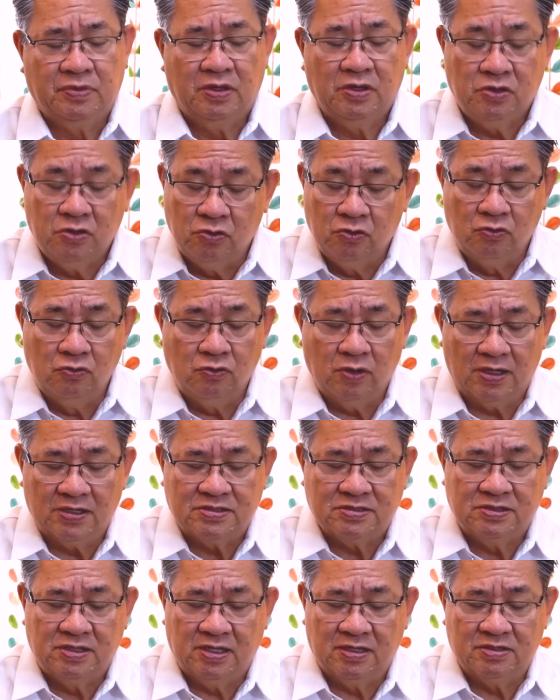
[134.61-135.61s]
you
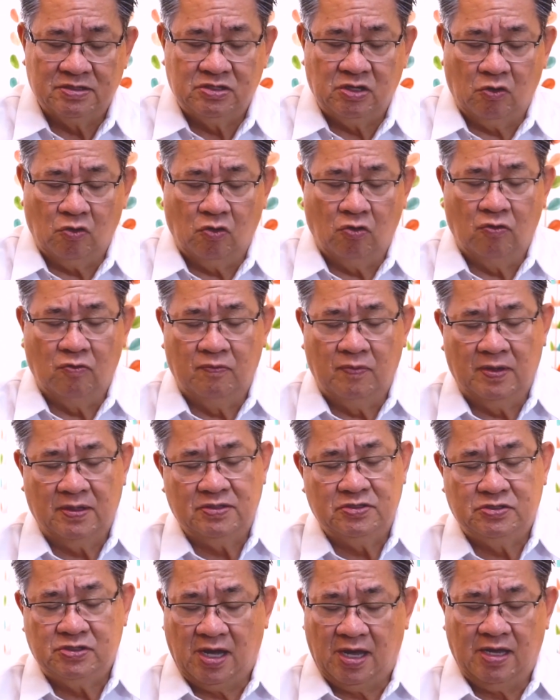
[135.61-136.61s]
as their
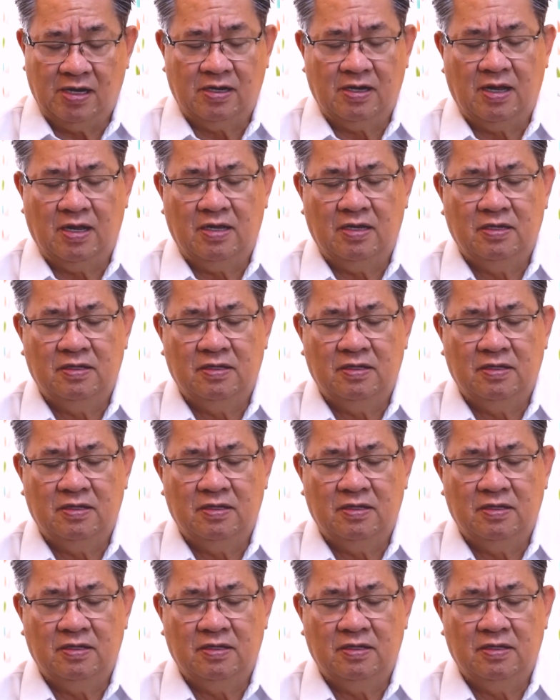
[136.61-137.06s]
Jehovah Jireh.